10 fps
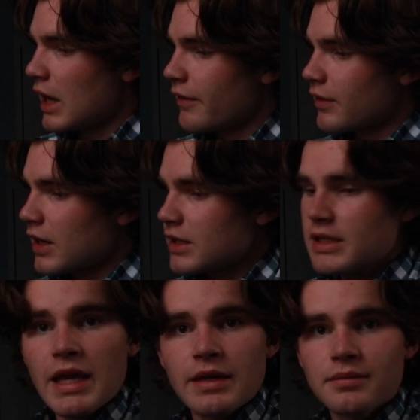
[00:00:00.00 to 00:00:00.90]
I've got a
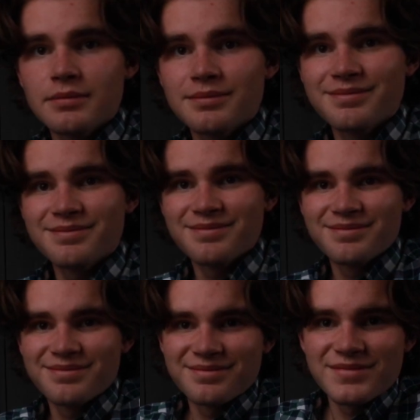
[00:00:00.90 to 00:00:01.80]
date.
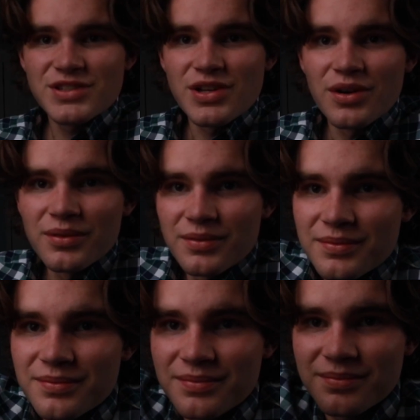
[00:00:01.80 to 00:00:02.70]
So,
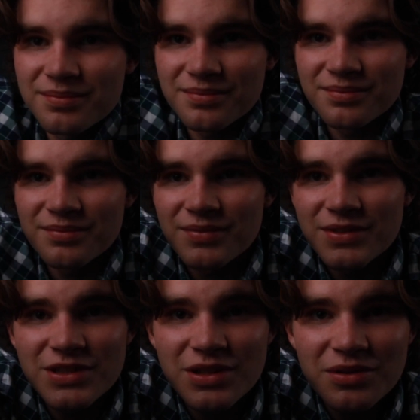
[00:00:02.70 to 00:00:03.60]
I'll
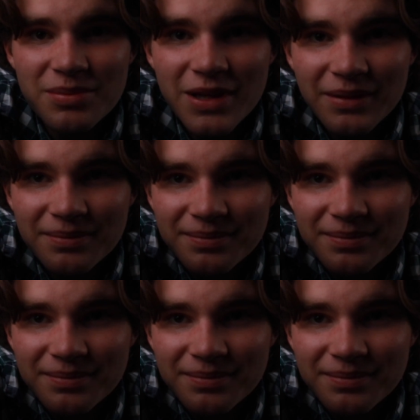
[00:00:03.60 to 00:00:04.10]
see you in a minute.